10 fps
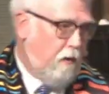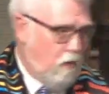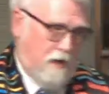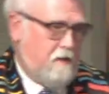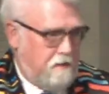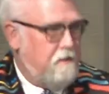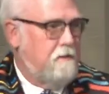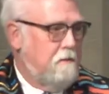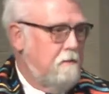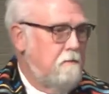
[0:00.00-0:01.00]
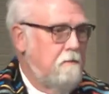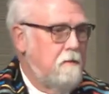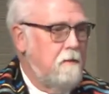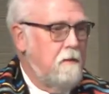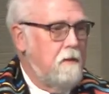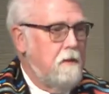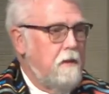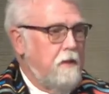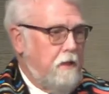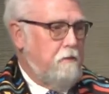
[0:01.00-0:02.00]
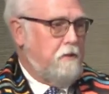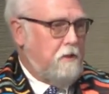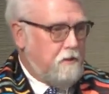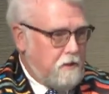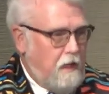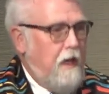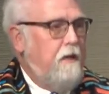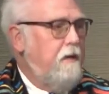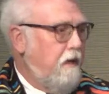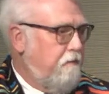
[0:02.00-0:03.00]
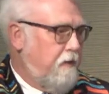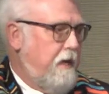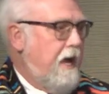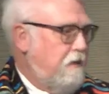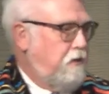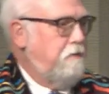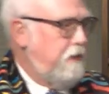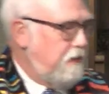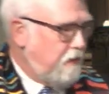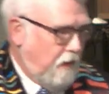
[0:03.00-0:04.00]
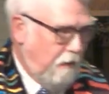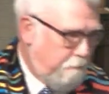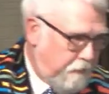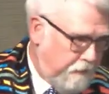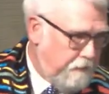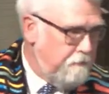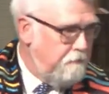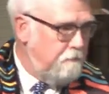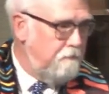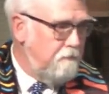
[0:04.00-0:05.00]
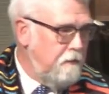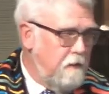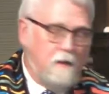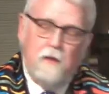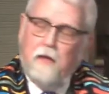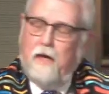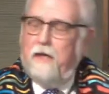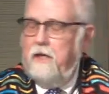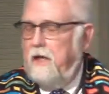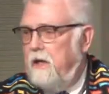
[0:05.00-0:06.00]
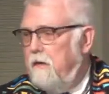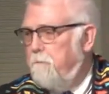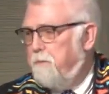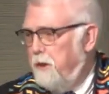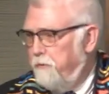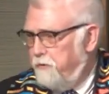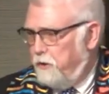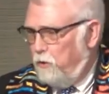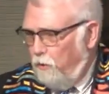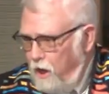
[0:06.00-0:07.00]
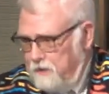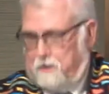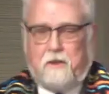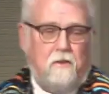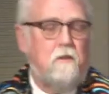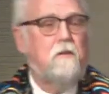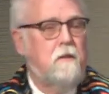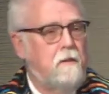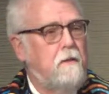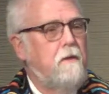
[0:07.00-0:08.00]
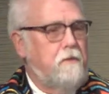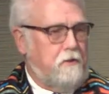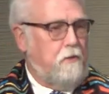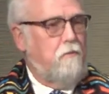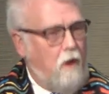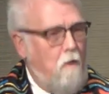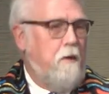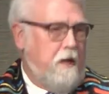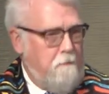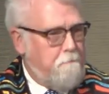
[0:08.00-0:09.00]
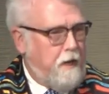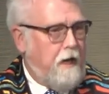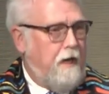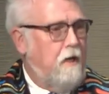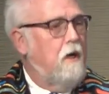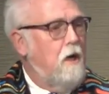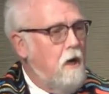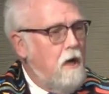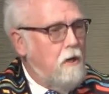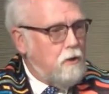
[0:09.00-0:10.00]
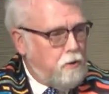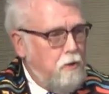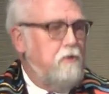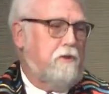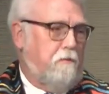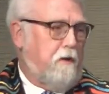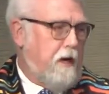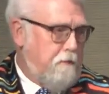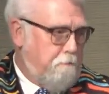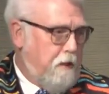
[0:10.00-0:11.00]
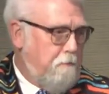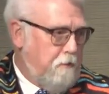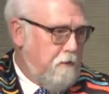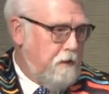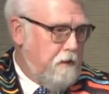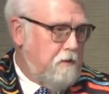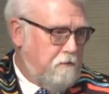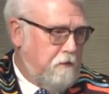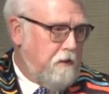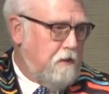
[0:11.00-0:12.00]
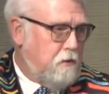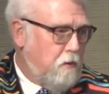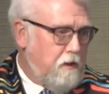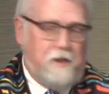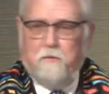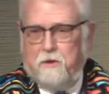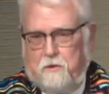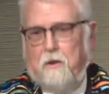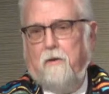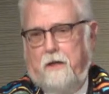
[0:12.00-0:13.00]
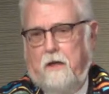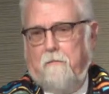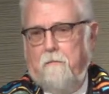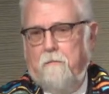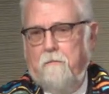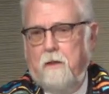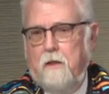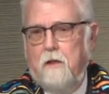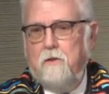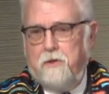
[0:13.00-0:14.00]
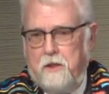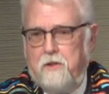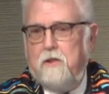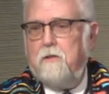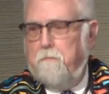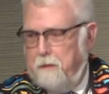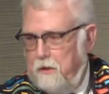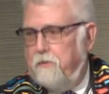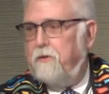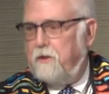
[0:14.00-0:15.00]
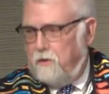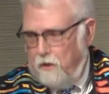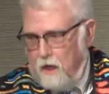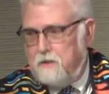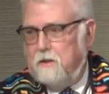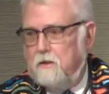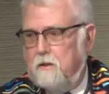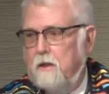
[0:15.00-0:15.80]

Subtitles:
was. He was the son of a Nazarene carpenter, and he built the crosses that the Roman Empire crucified people in his village while he was growing up. Jesus built the crosses